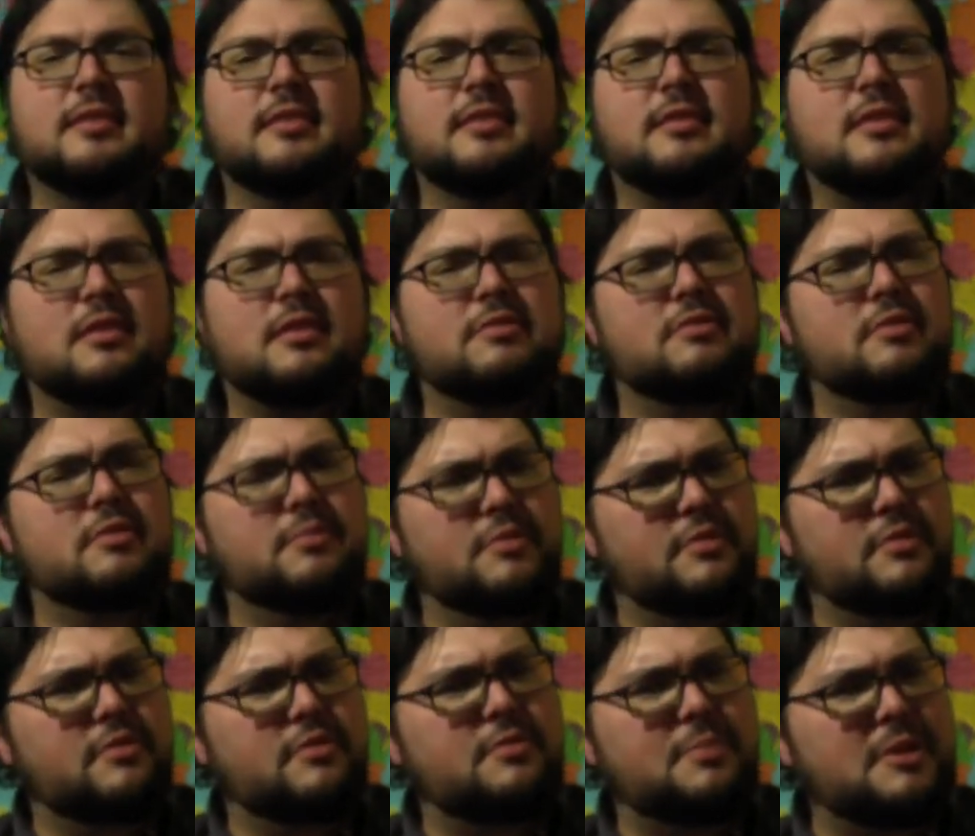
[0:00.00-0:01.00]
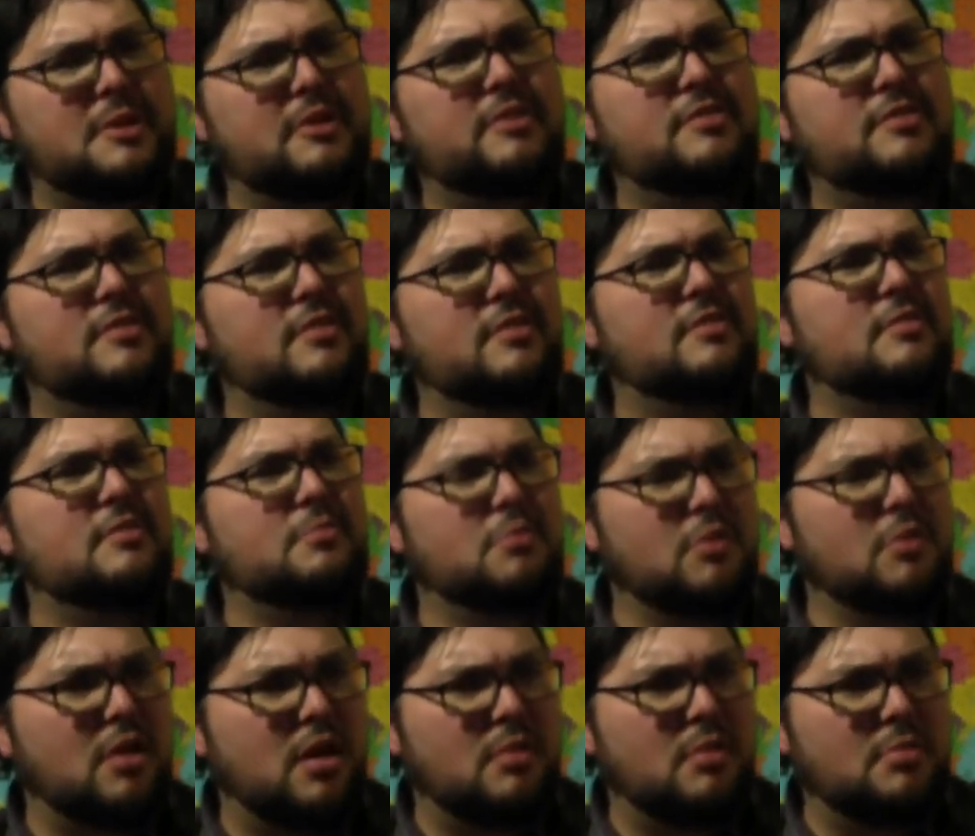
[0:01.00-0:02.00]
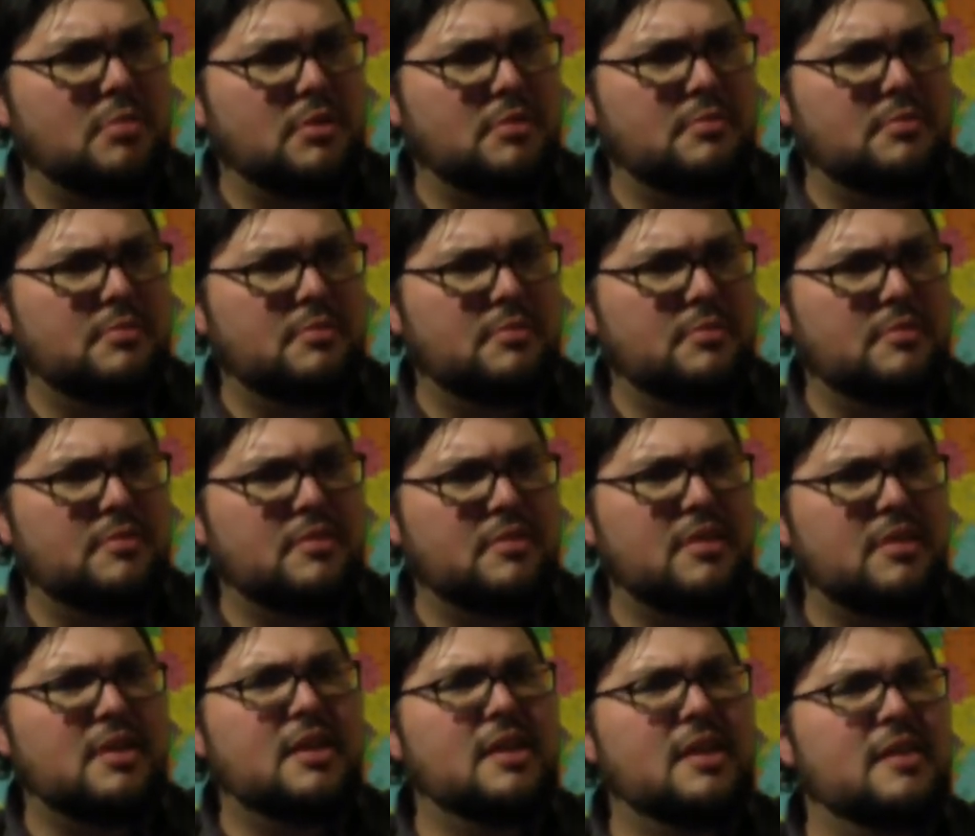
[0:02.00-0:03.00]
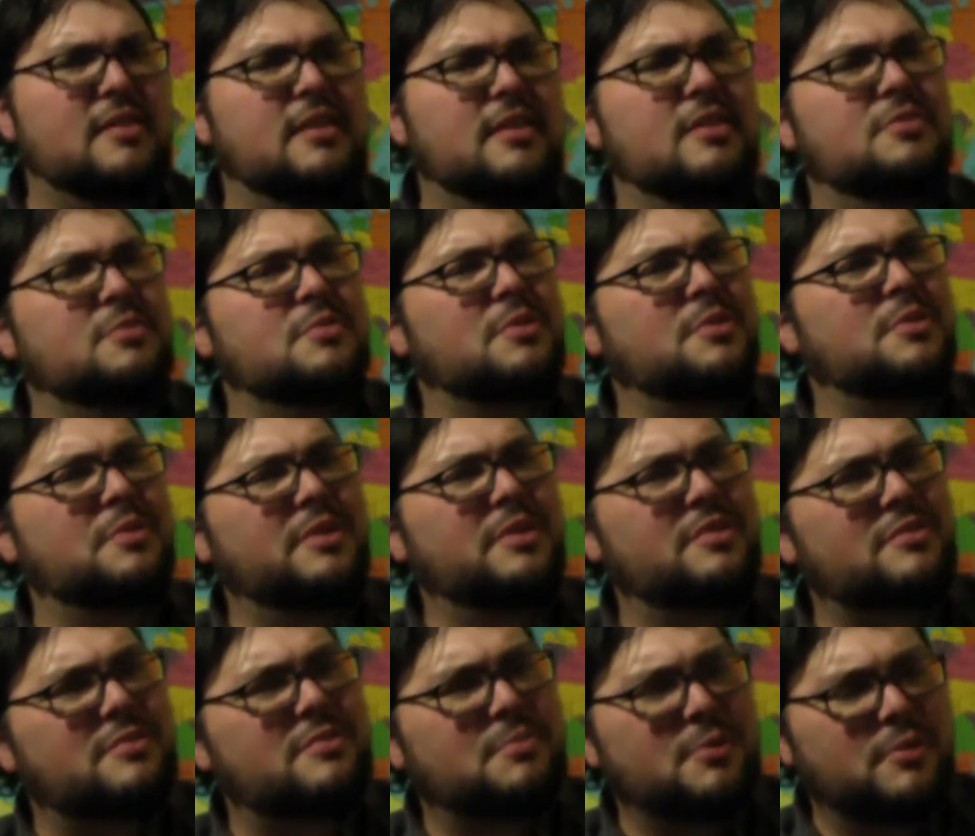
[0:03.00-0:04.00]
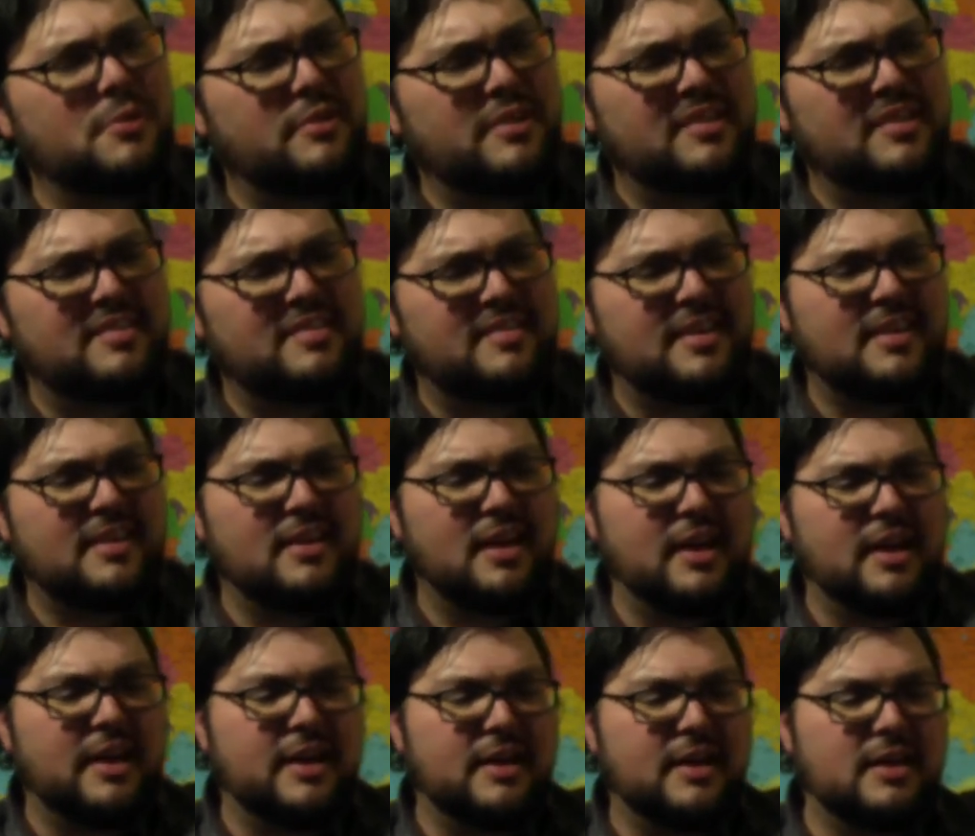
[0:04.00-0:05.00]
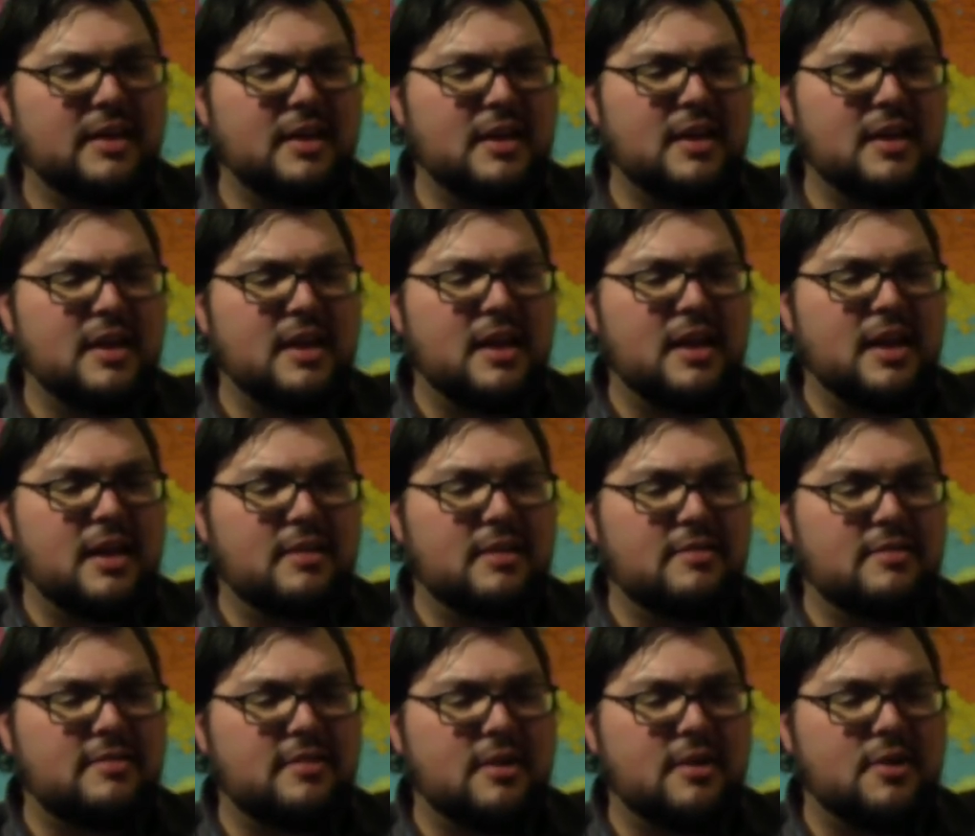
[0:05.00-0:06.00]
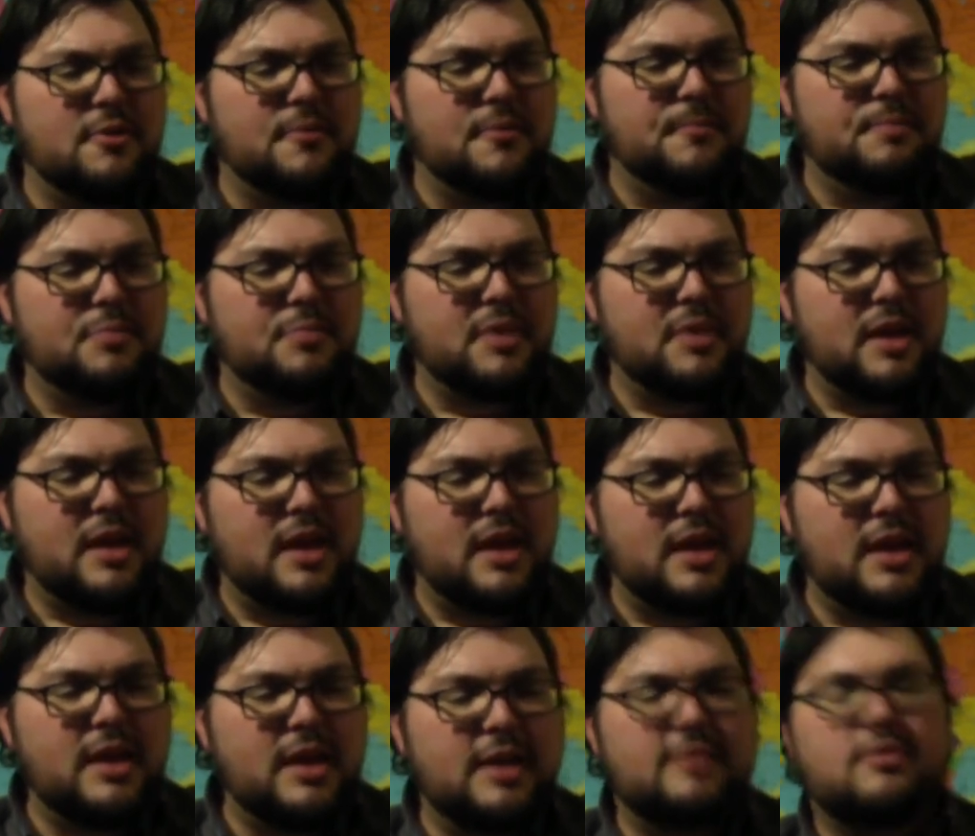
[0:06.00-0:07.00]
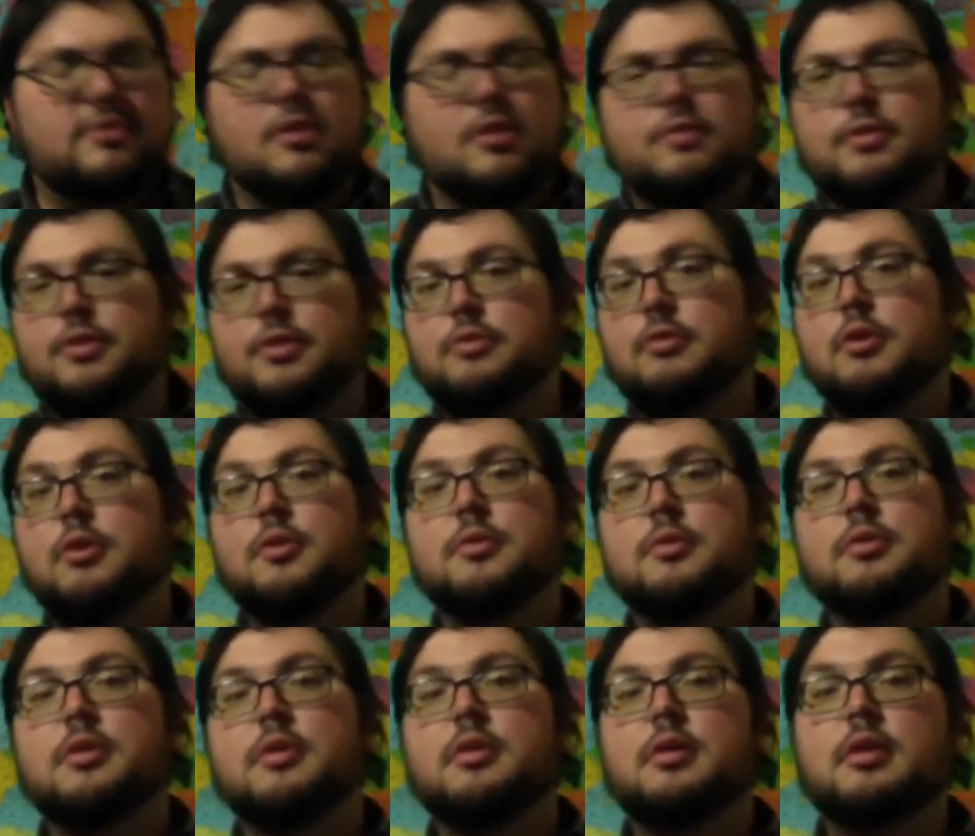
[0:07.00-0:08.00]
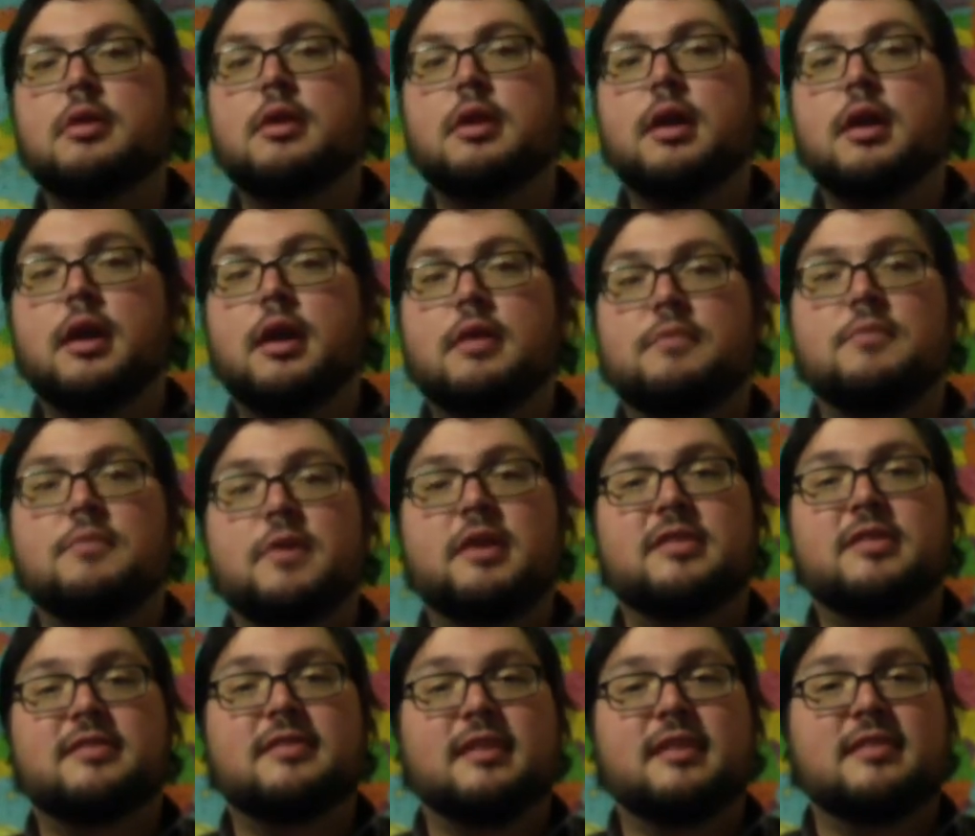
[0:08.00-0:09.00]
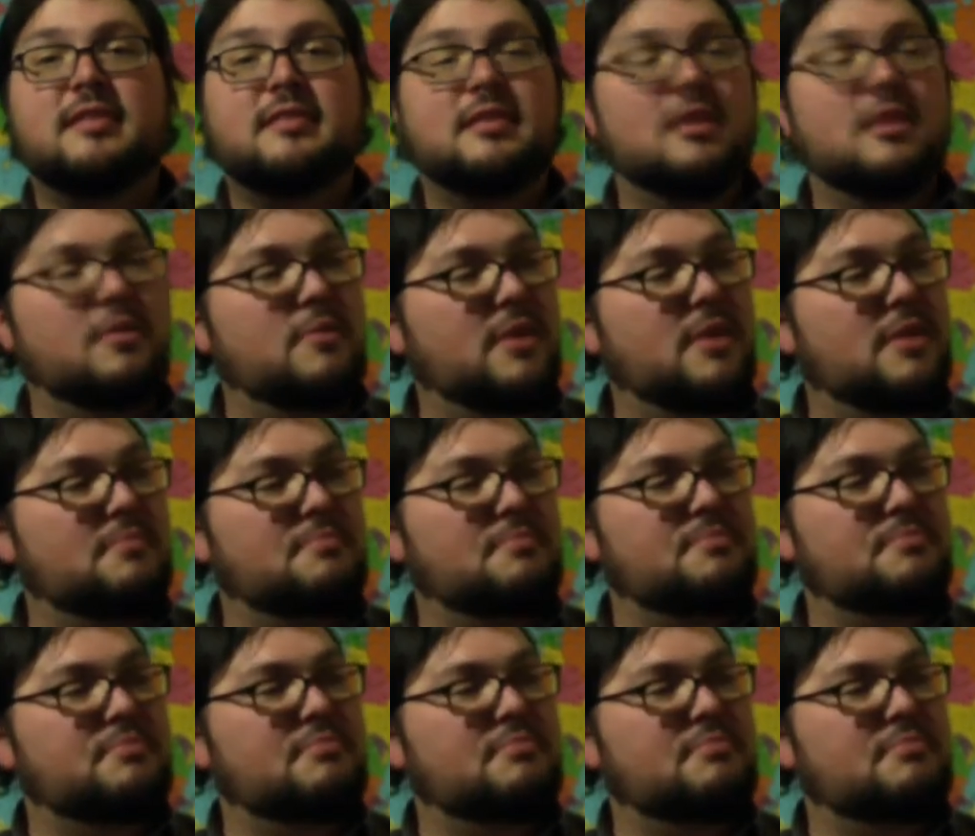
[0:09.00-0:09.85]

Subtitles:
The country was experiencing some problems, things weren't going as smoothly as they'd like, and so he gets overthrown. And France says, you know what?